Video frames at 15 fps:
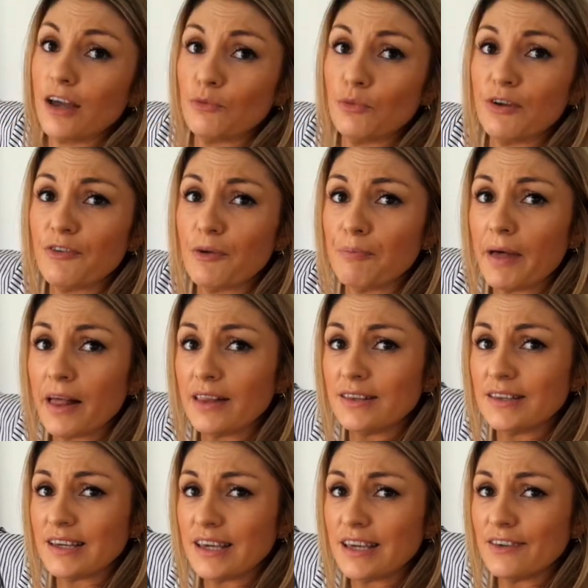like with a
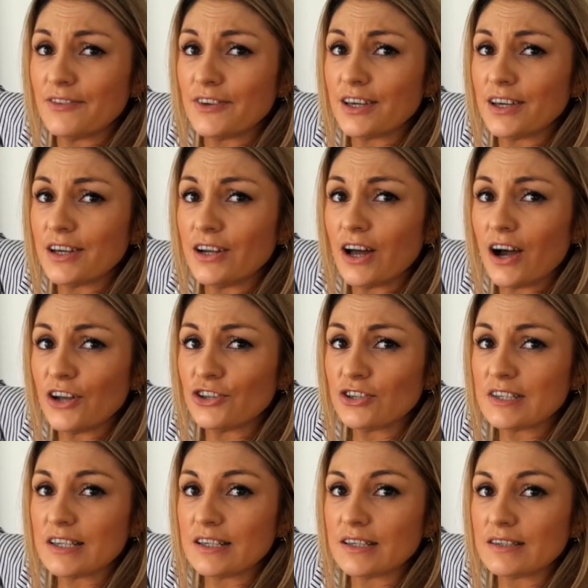belt even, I
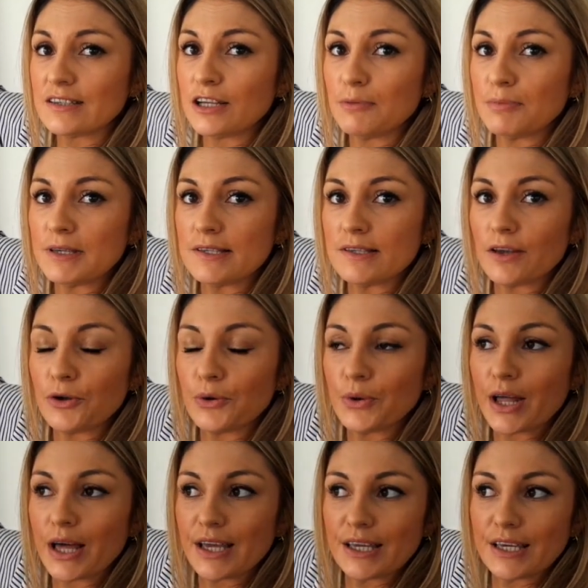just think that's going to be so
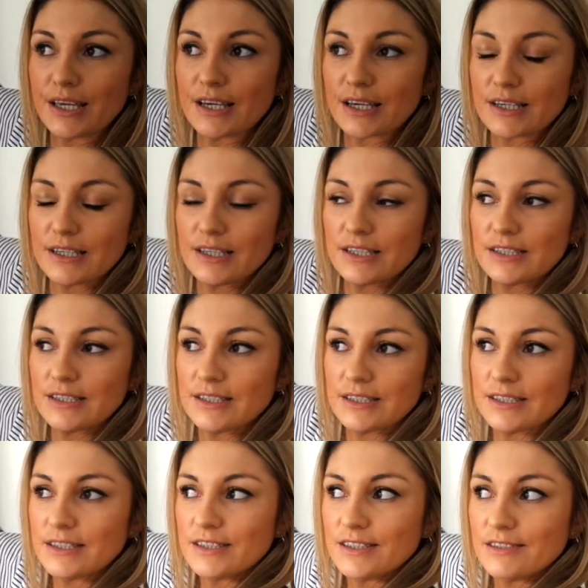like
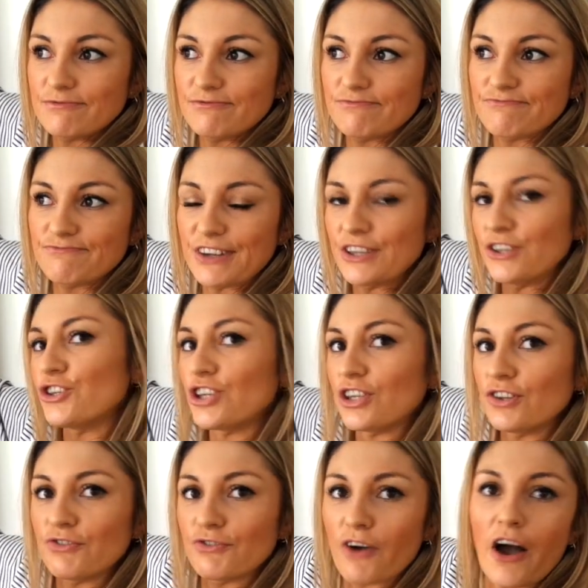
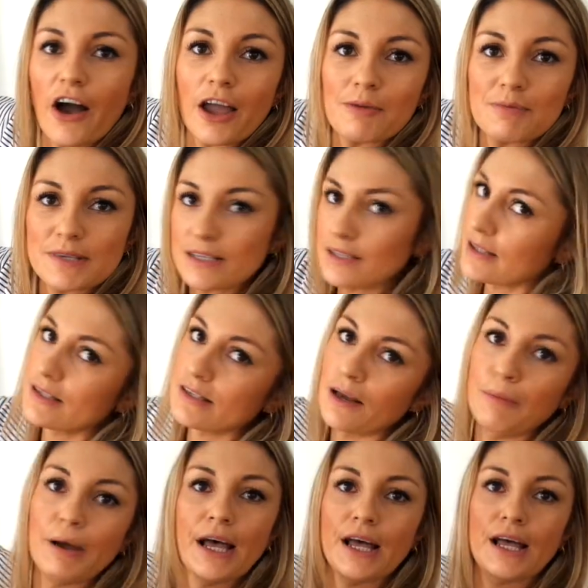vintage vibes in the
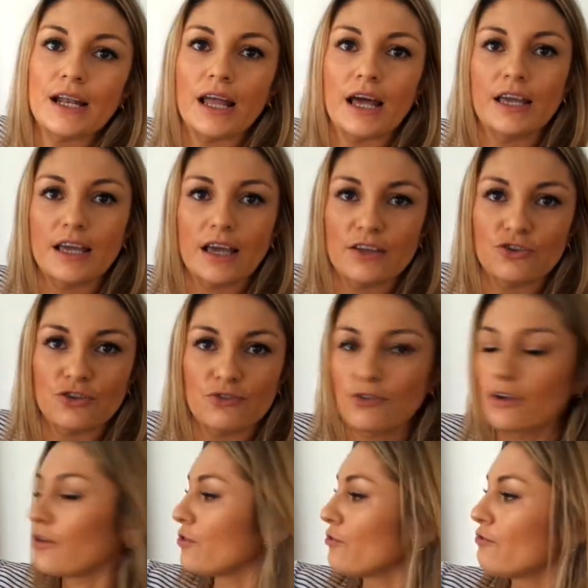summer, like
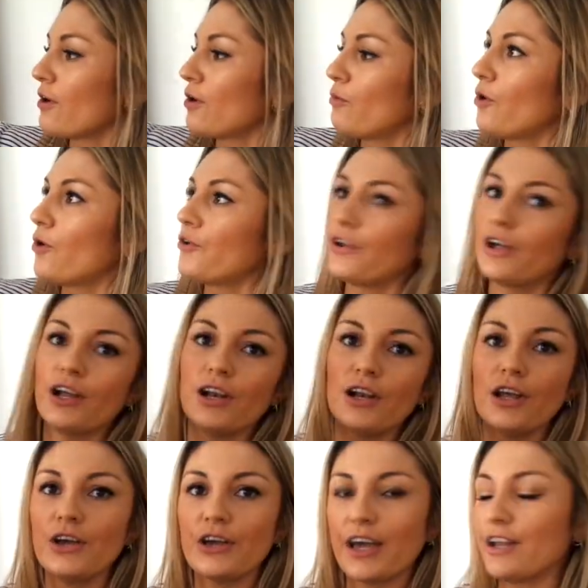just a throw on
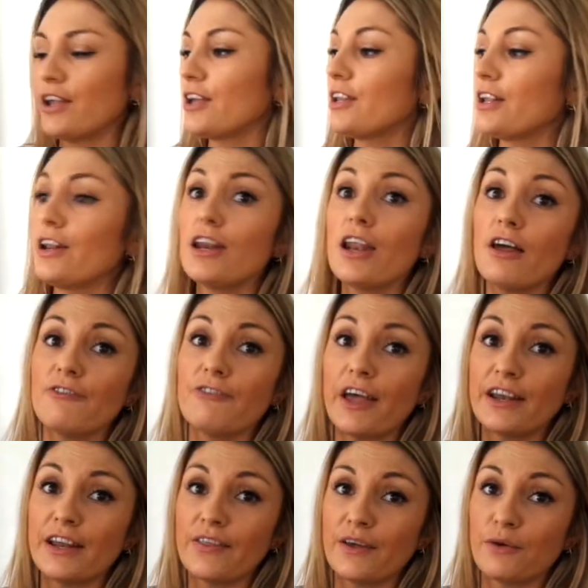look. And I love
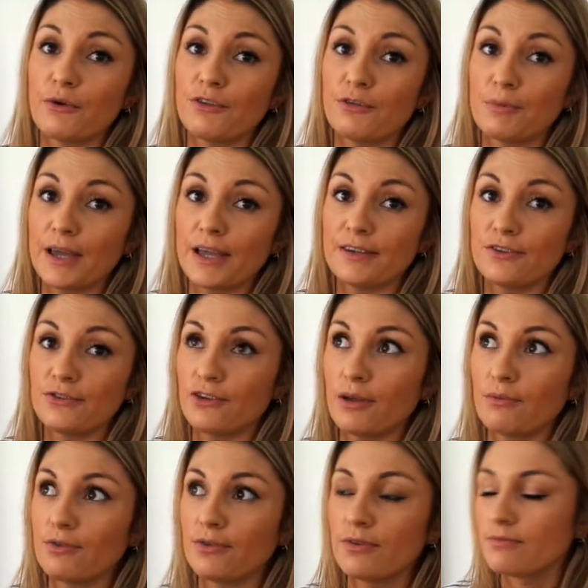anything with spaghetti
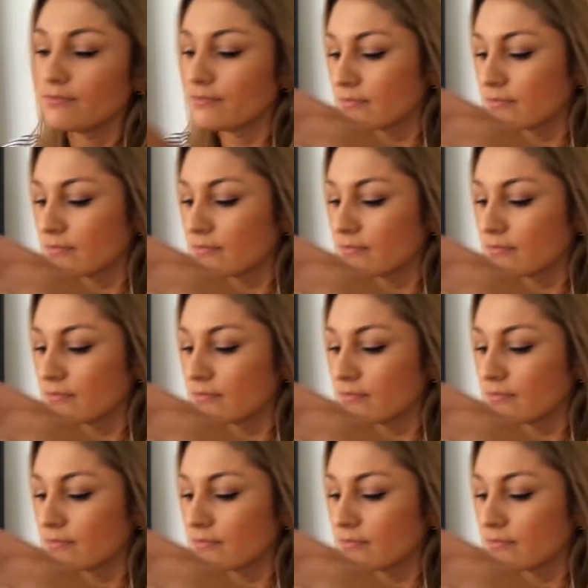straps,